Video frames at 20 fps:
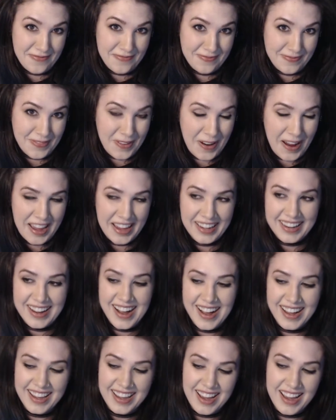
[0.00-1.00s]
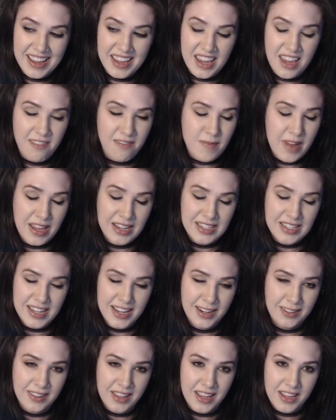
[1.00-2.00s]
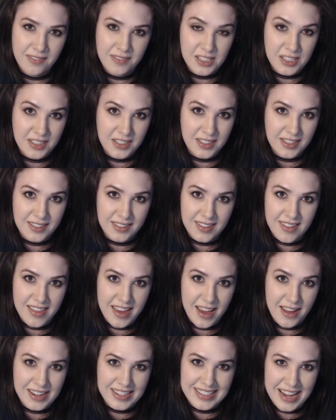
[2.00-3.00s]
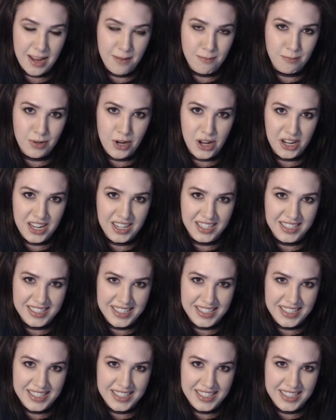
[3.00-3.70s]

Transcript: right? I gave my entire life to that damn product,